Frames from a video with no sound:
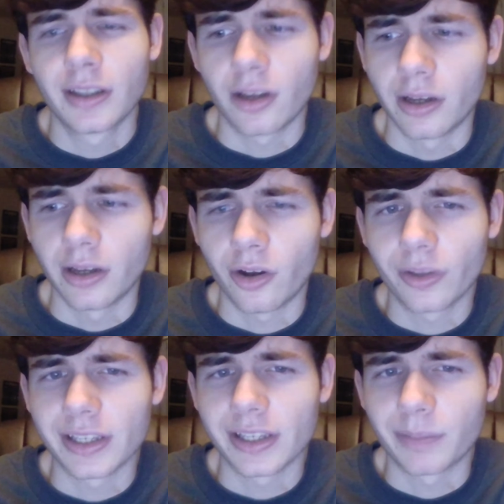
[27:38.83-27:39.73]
all
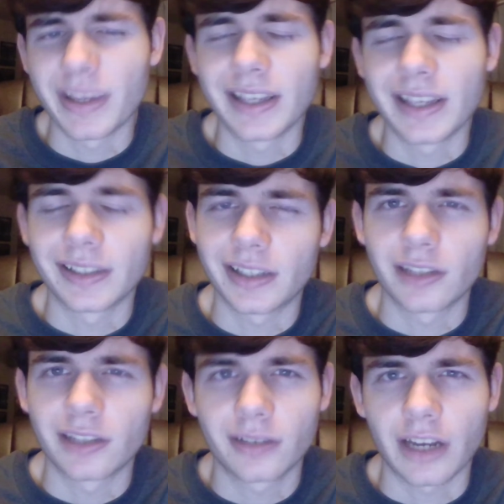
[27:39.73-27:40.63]
these beings,
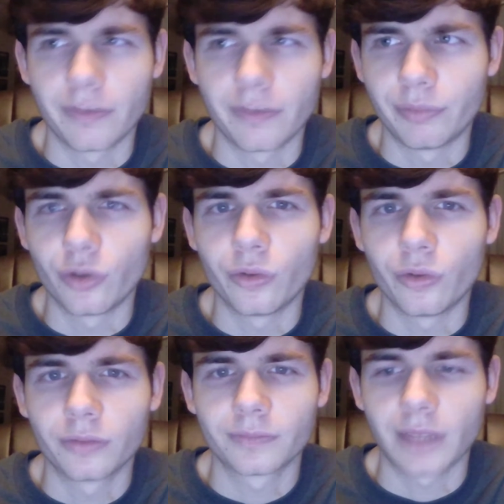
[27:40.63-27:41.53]
these kind of
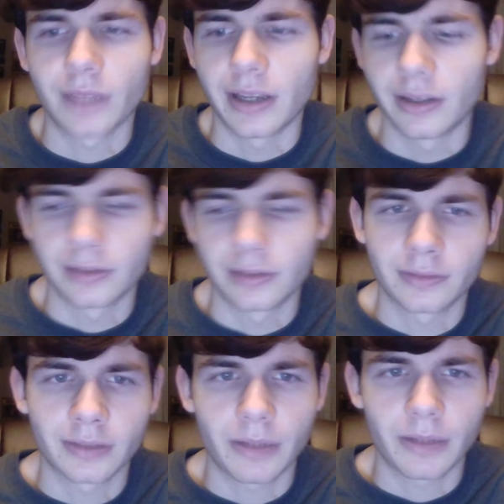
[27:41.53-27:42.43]
blue, I
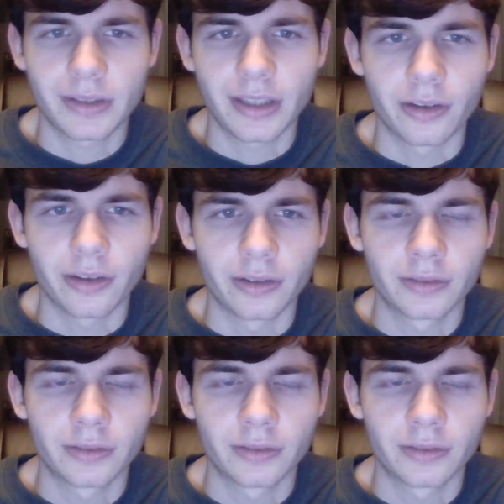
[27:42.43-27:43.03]
want to say they're,